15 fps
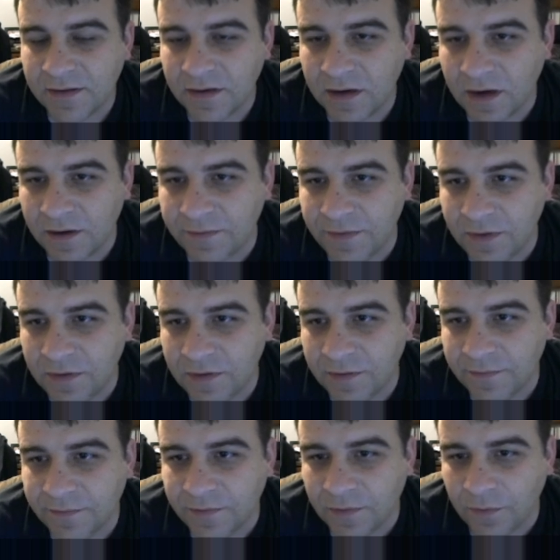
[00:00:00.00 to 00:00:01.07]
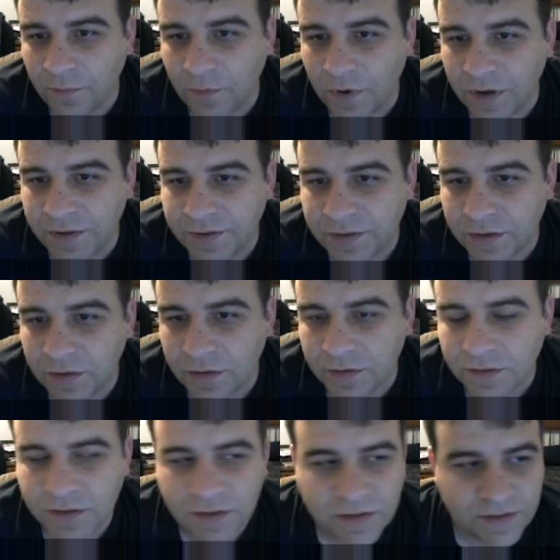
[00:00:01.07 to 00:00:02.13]
of unit for 1 turn.
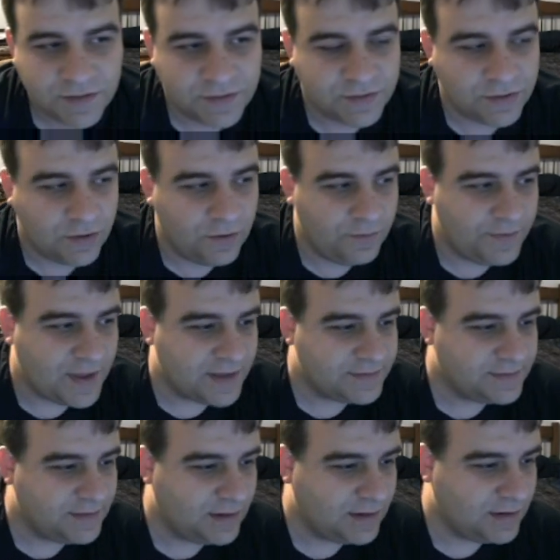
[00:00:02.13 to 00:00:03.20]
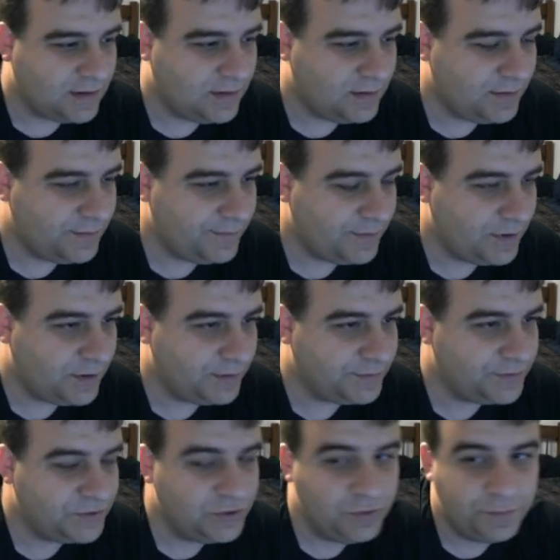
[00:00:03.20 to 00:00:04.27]
So that's like a
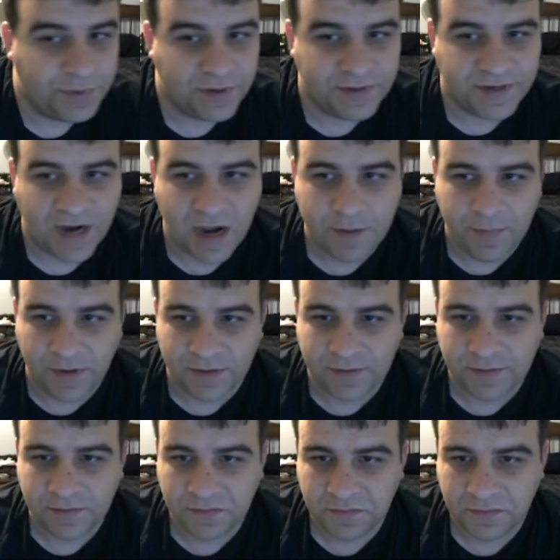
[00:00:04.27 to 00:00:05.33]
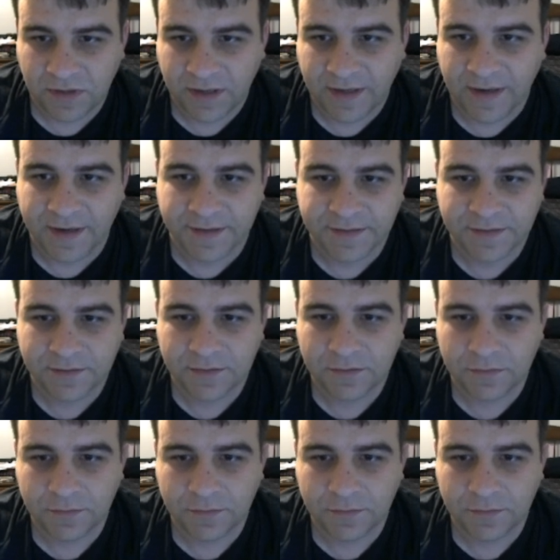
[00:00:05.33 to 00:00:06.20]
super diamond, I guess.